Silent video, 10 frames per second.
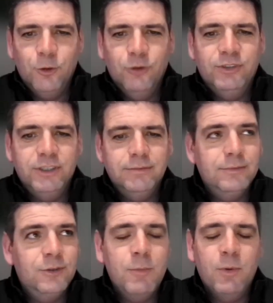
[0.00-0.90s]
Loved it.
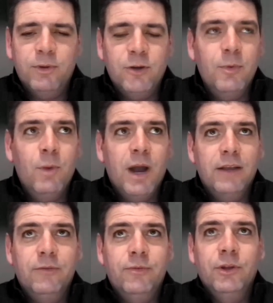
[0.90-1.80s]
Come
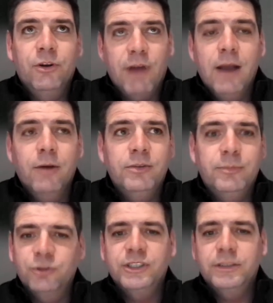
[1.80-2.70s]
away from the ground
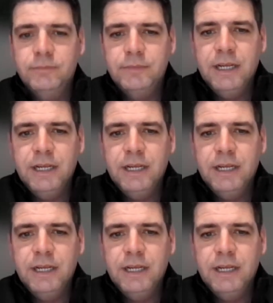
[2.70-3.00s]
buzzing.